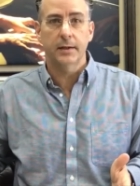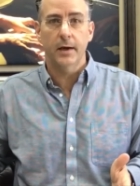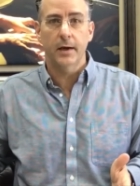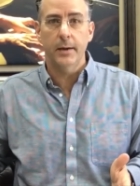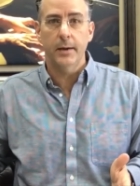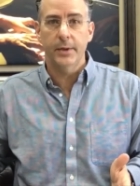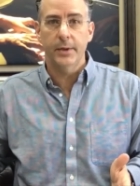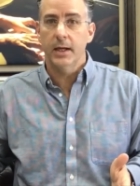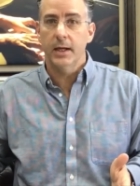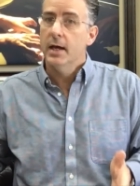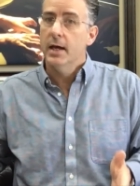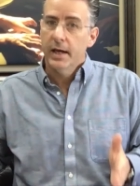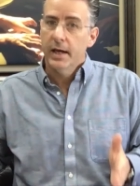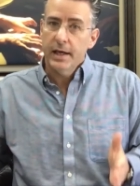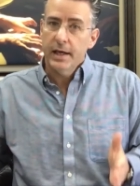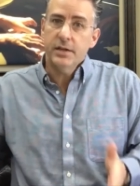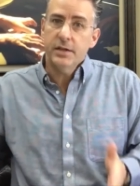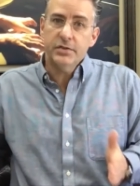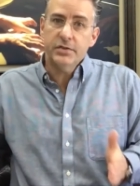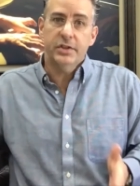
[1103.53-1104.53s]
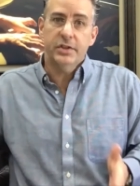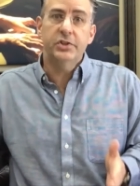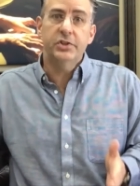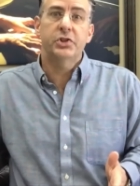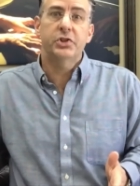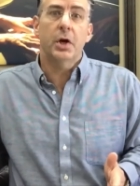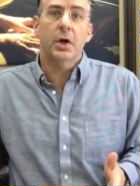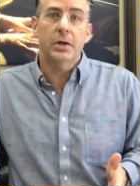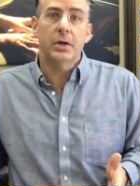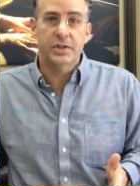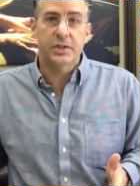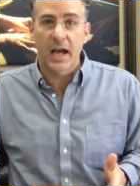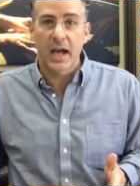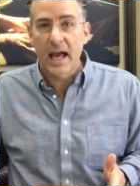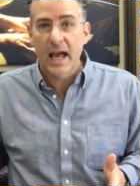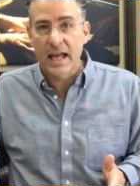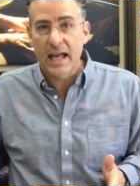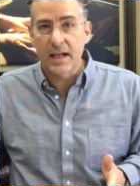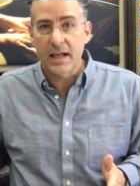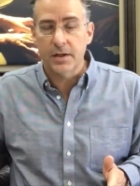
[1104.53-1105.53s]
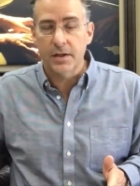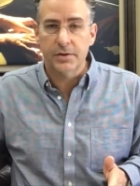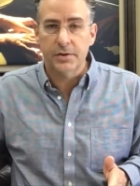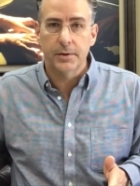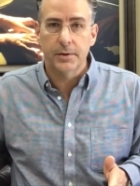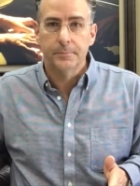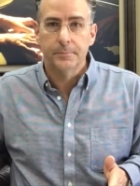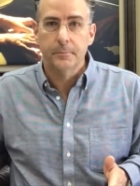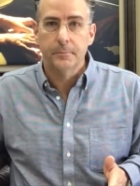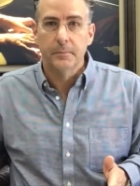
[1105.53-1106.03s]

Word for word: coming is the church age.